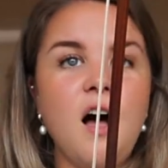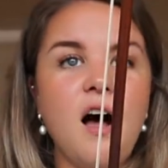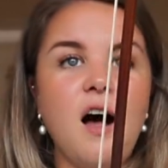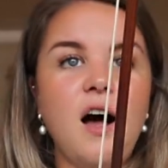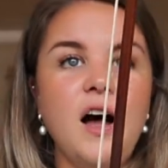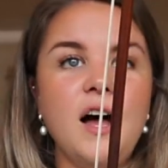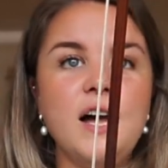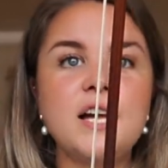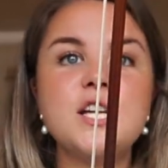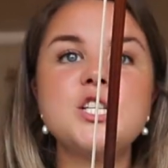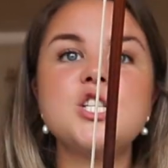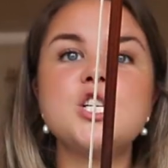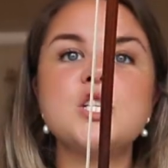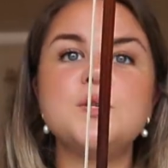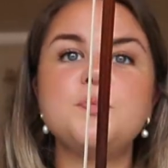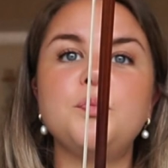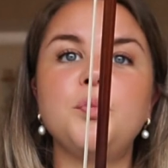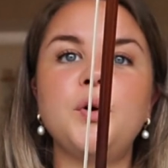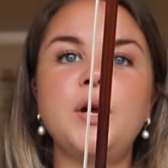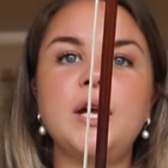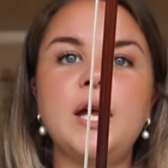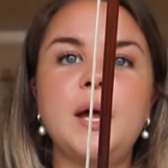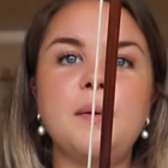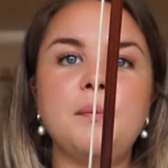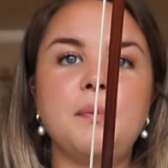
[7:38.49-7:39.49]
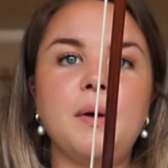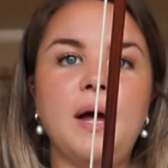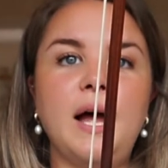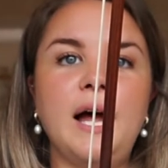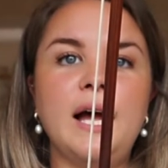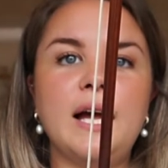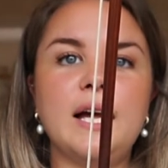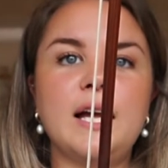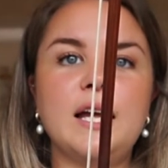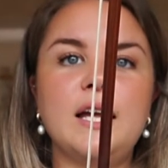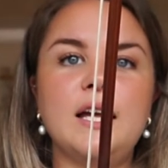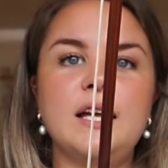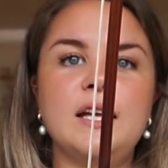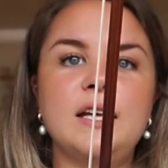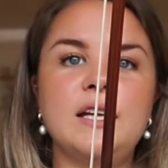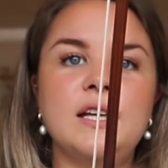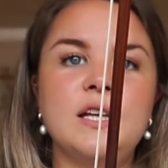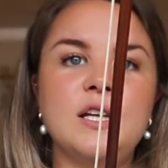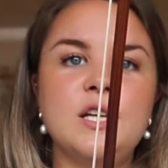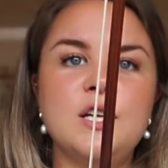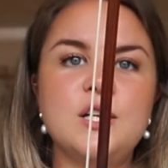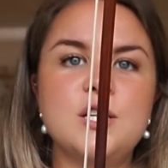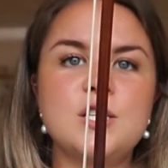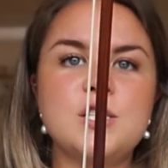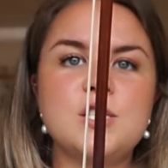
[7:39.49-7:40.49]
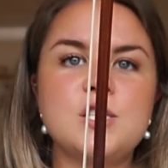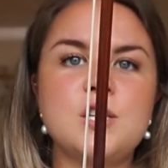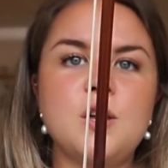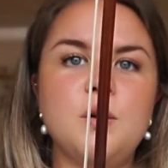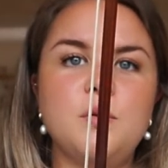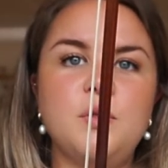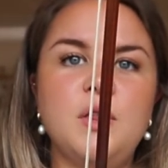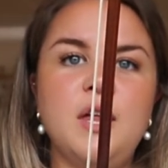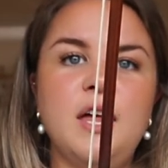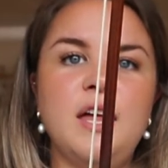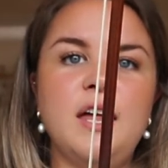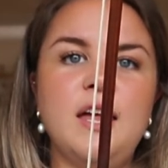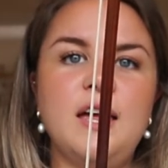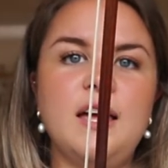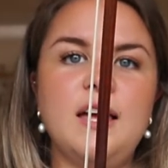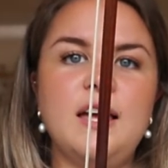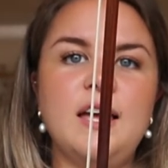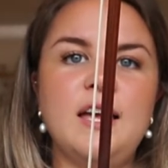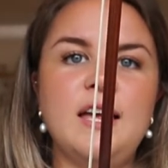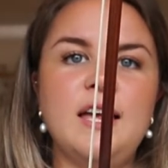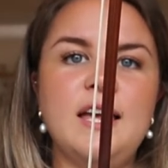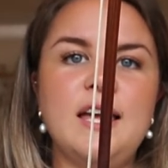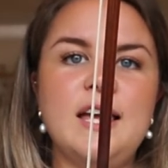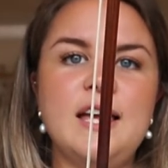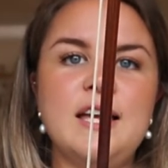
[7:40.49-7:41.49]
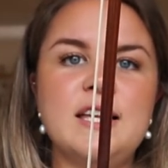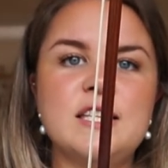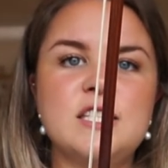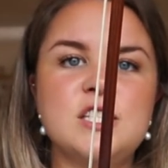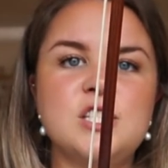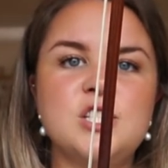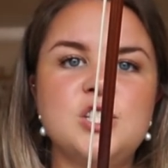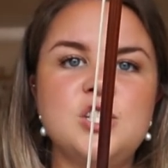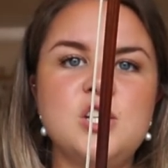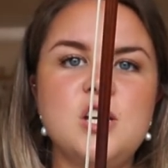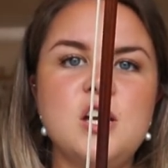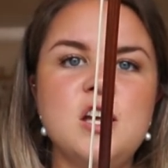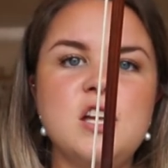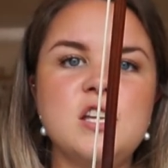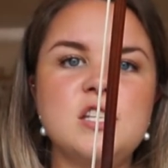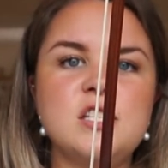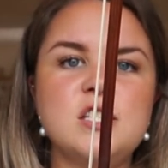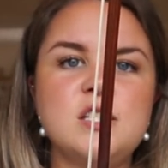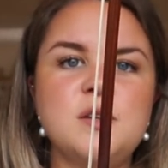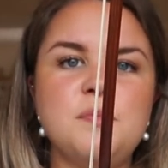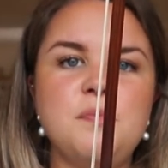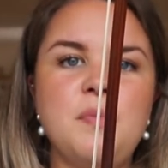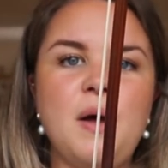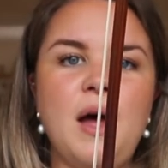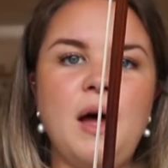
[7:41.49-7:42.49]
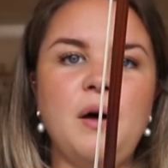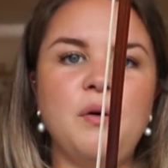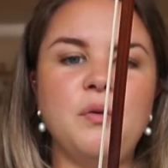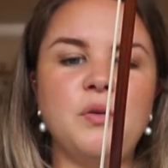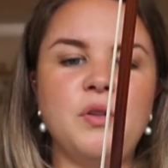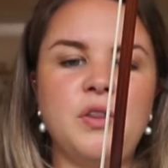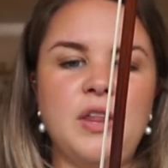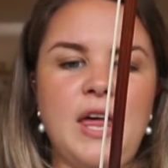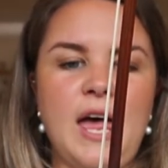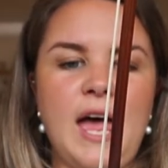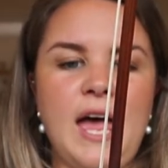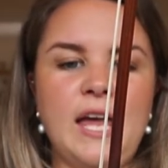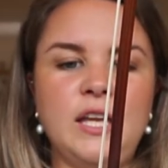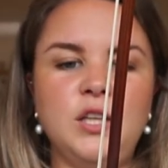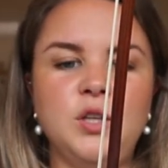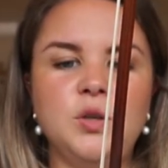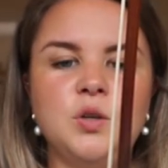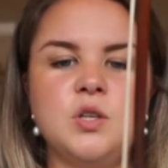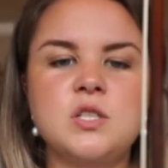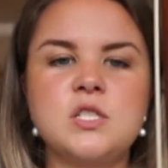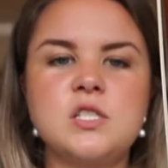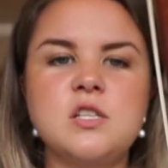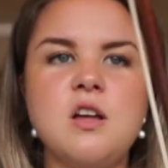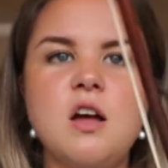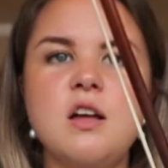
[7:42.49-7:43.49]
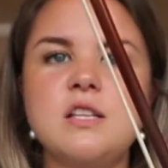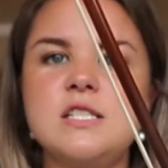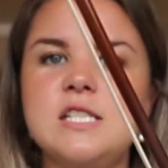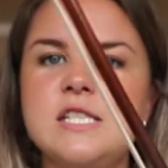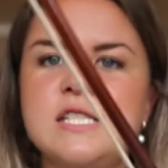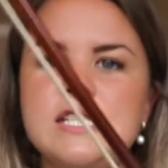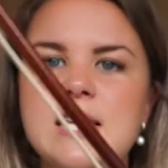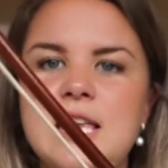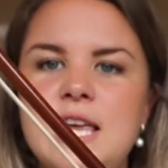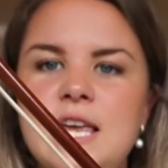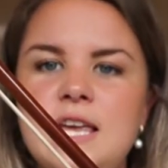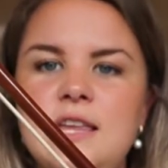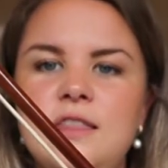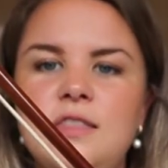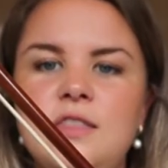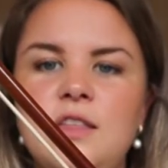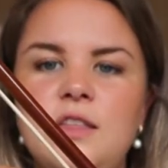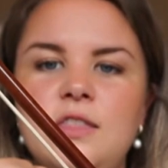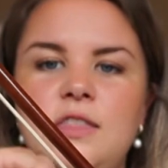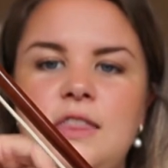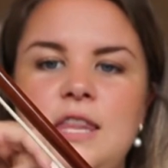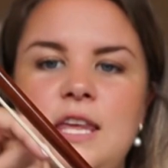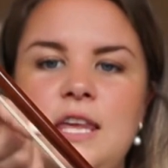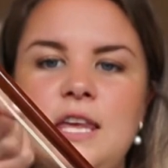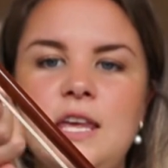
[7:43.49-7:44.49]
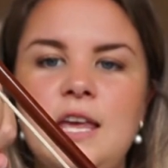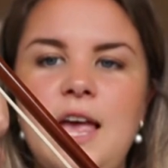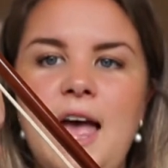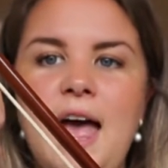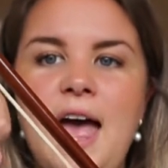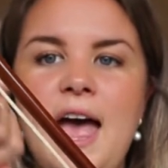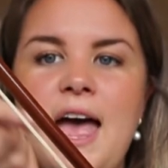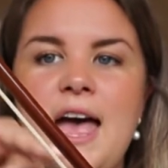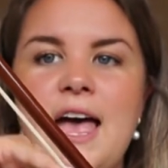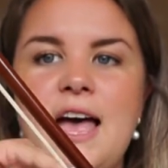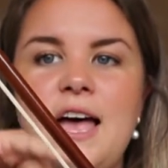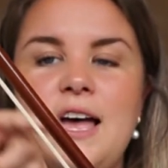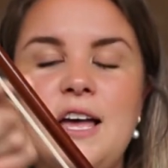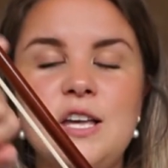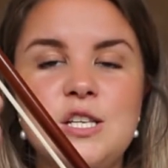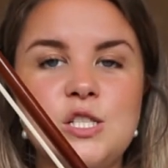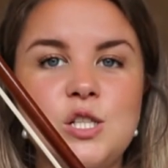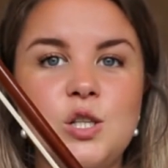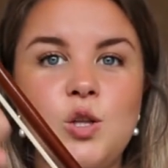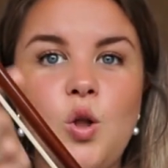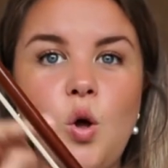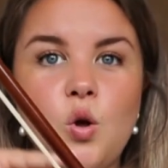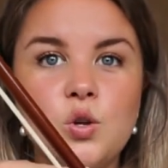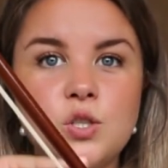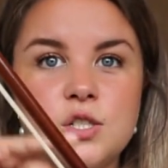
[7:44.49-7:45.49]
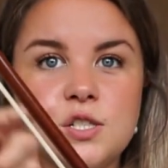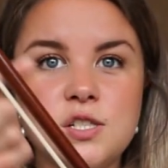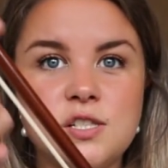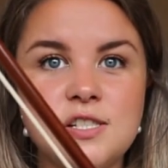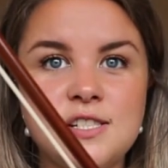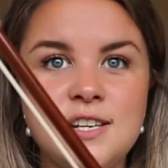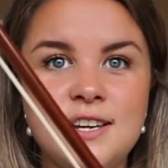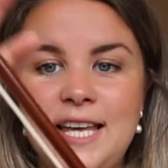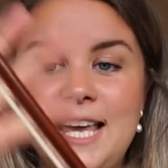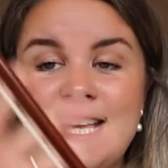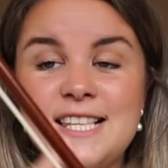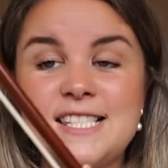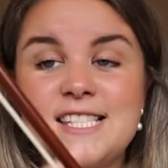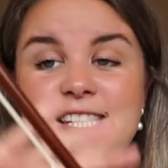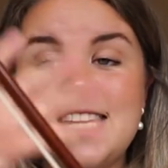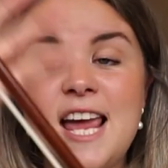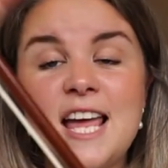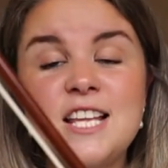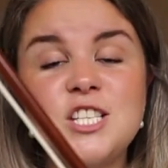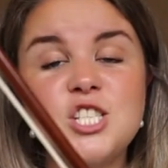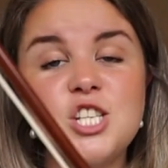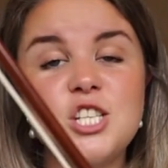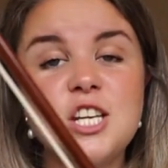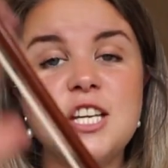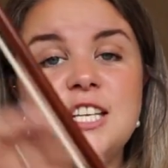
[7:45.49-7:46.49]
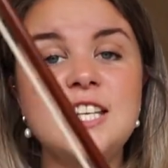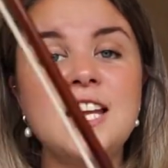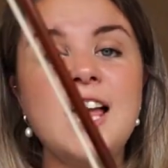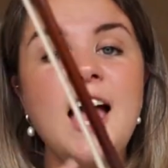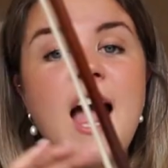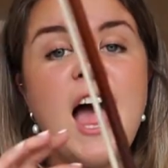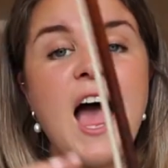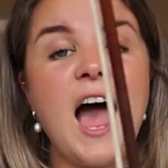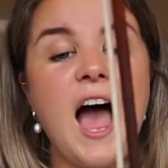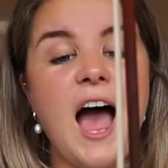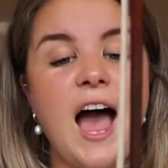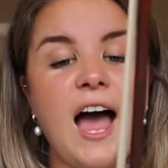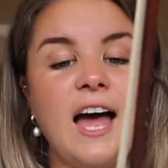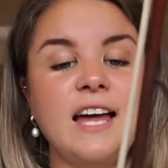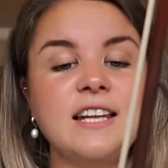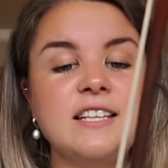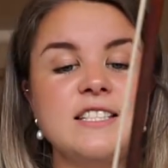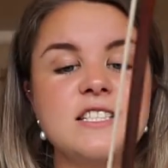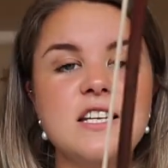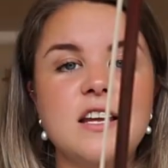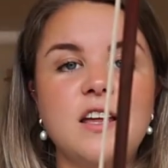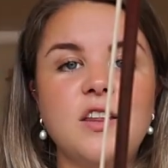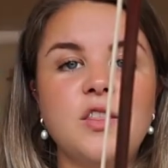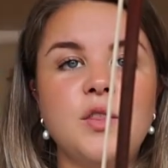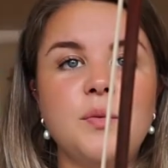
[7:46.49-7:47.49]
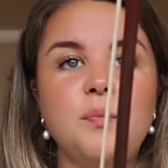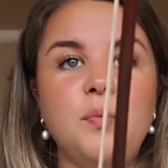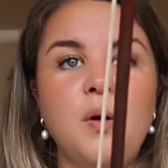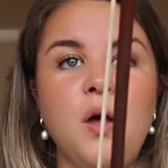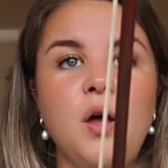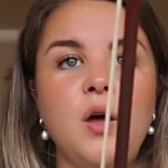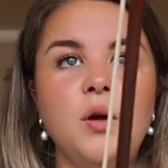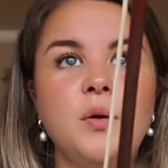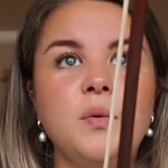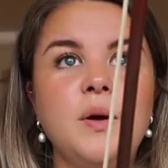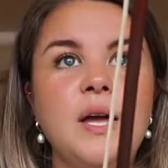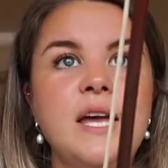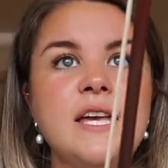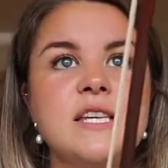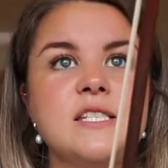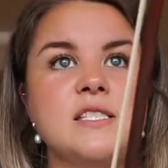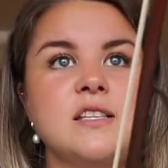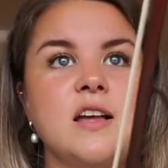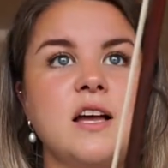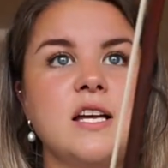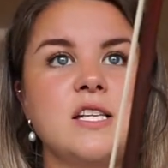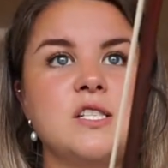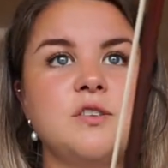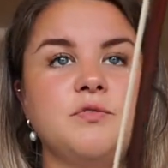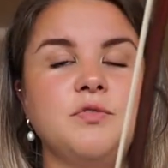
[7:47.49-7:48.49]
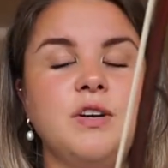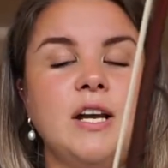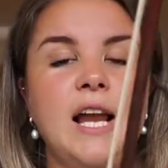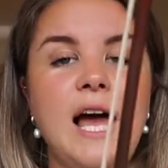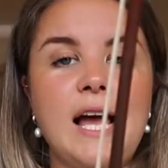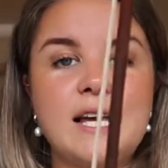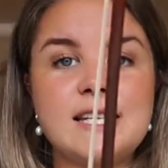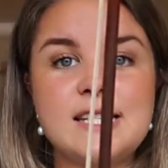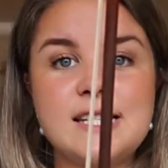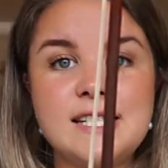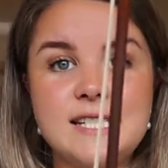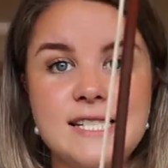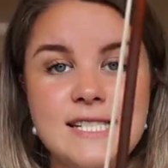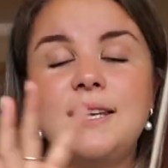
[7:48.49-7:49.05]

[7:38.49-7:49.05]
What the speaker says: I just bring it back so that it's just about there. You can start to see that the hair has lost its tension and the bow is nice and relaxed.